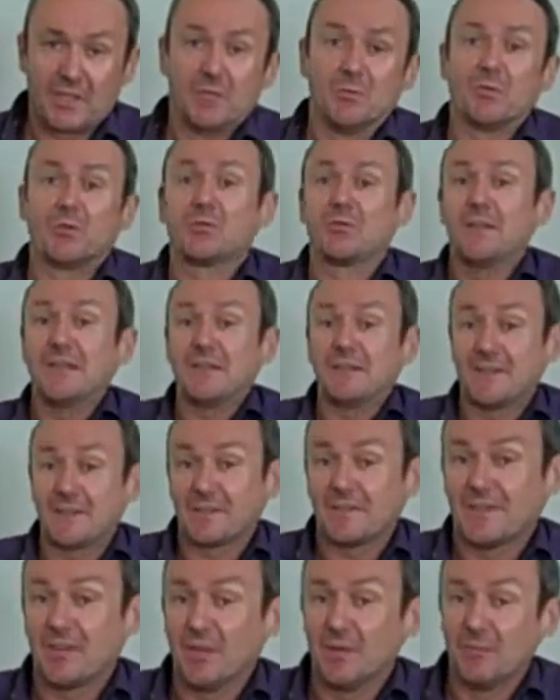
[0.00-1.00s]
You agree to the
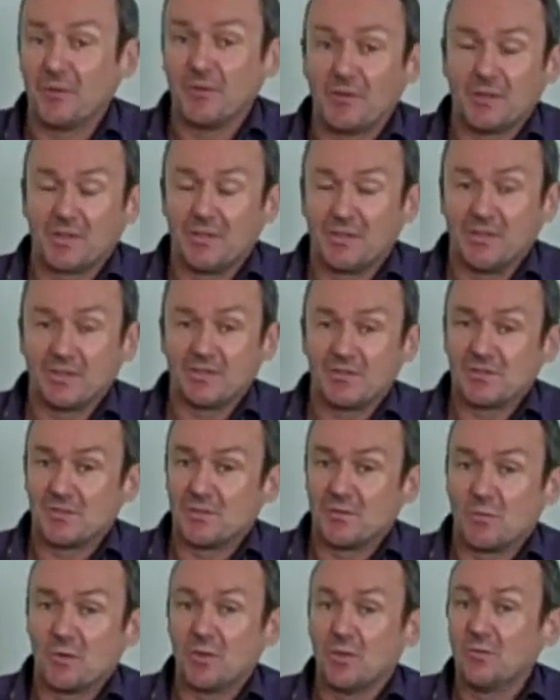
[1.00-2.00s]
terms and conditions
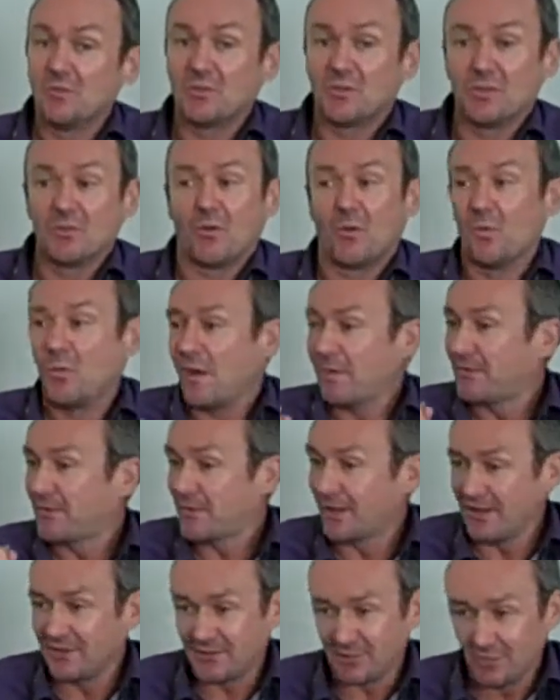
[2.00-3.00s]
that we all do on
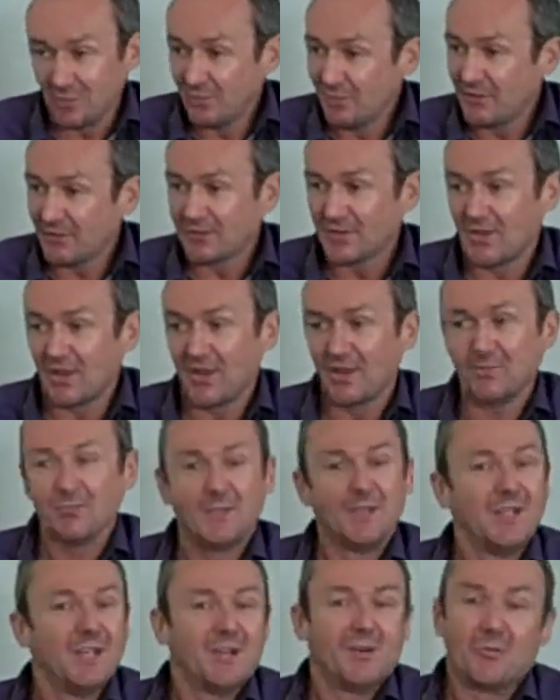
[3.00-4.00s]
websites all the
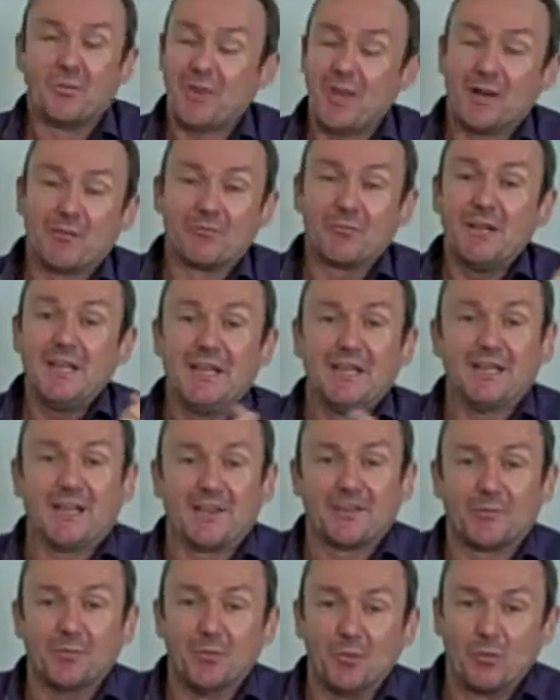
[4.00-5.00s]
time without reading
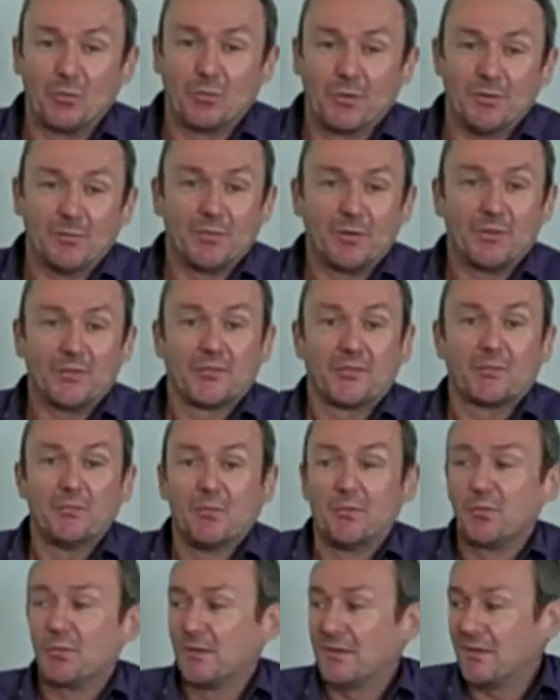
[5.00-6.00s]
that small print, but the
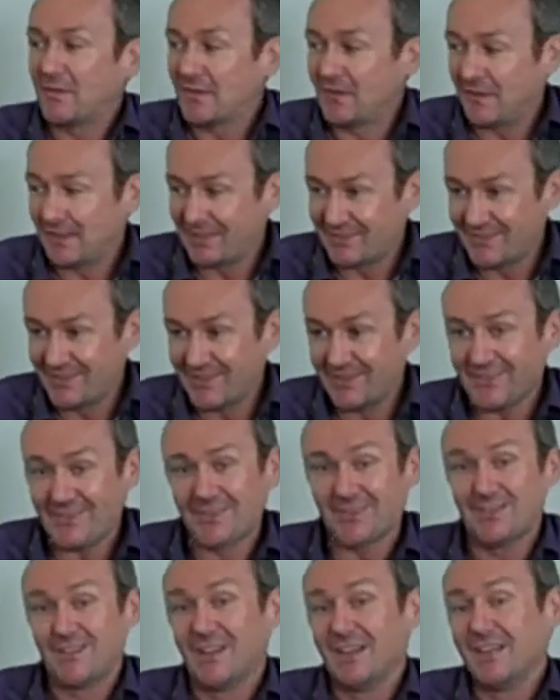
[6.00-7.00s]
small print still
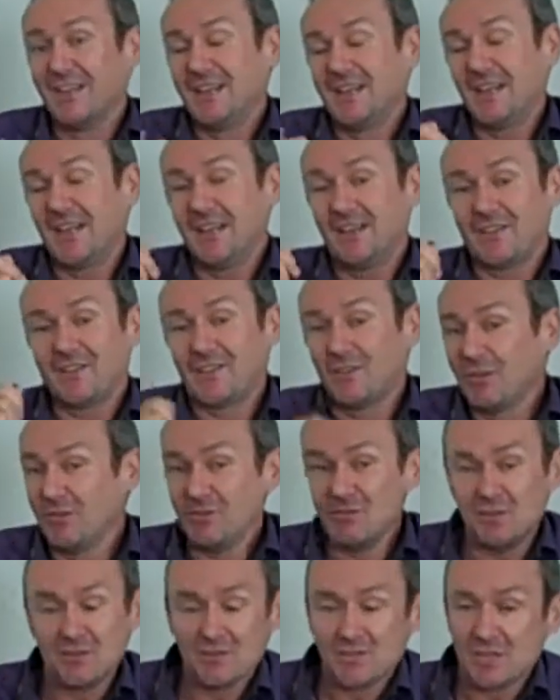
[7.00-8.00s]
exists, and as soon
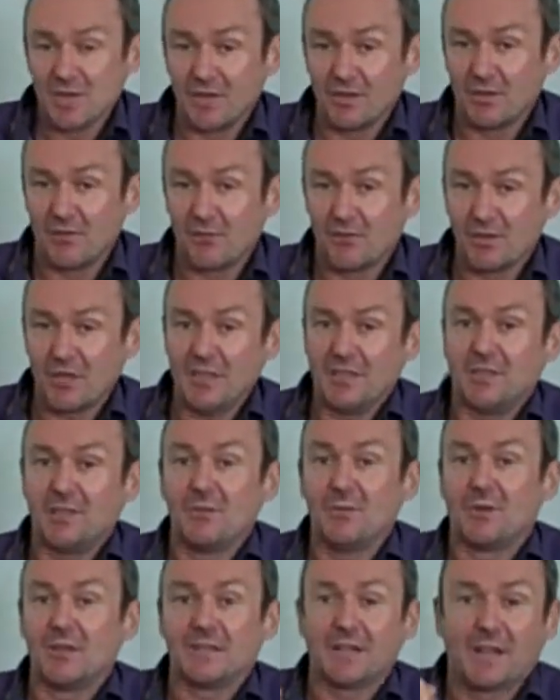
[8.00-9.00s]
as you sign off on it,
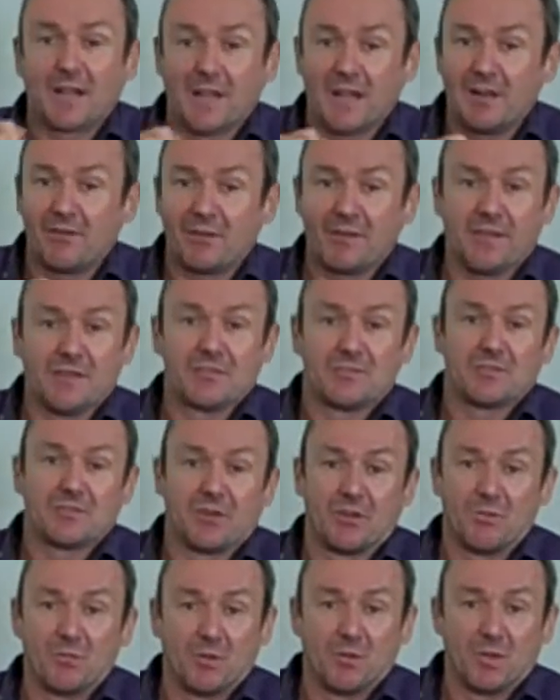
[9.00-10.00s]
you are declaring it as
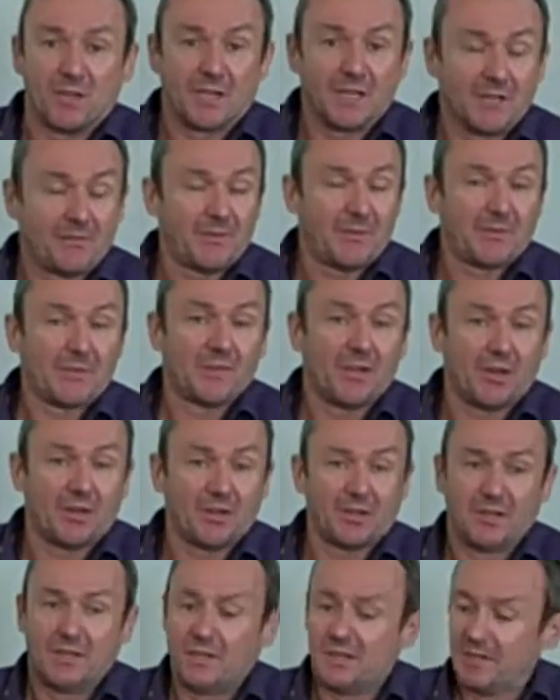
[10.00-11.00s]
your own work, and if it's
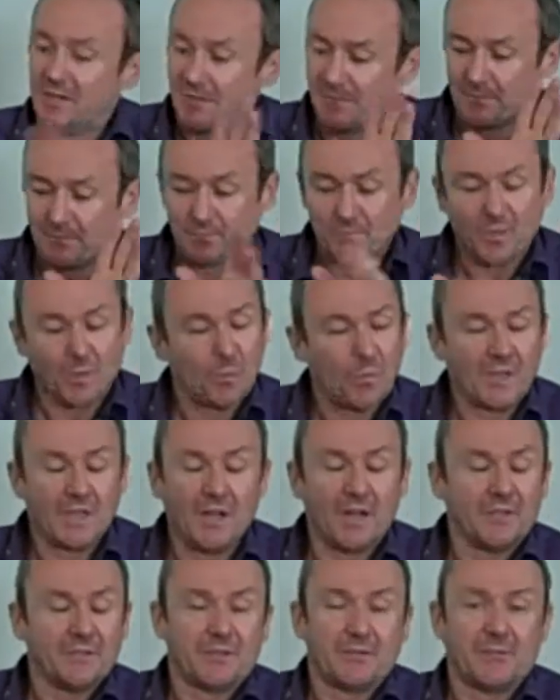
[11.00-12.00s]
not, we
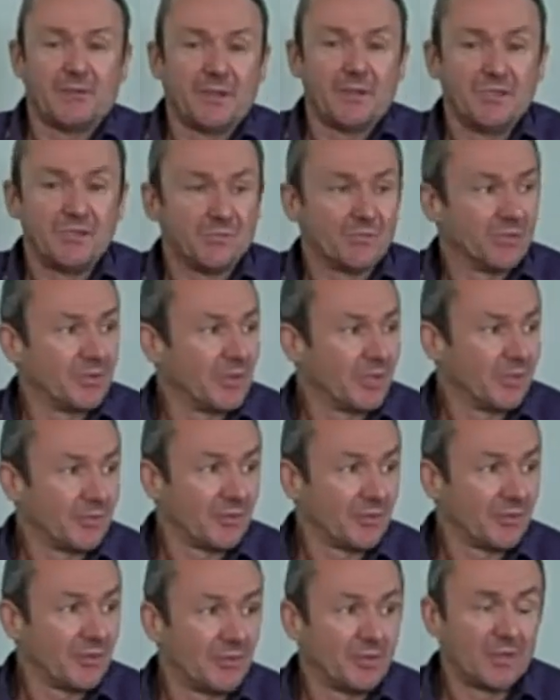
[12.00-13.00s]
can't defend you on
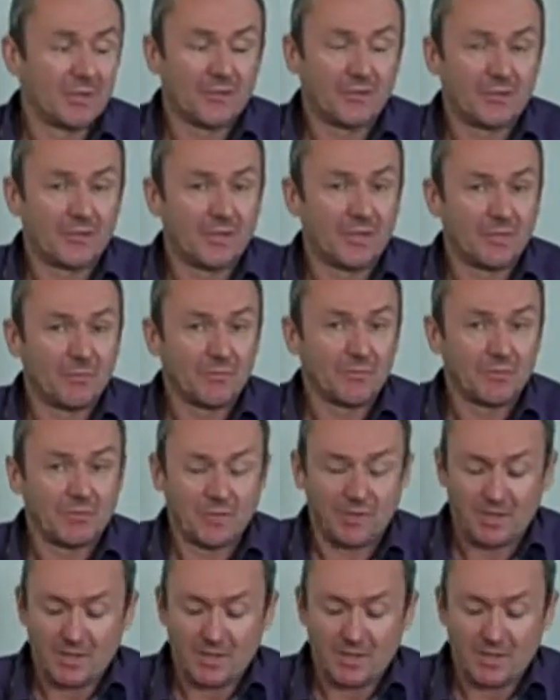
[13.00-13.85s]
those terms.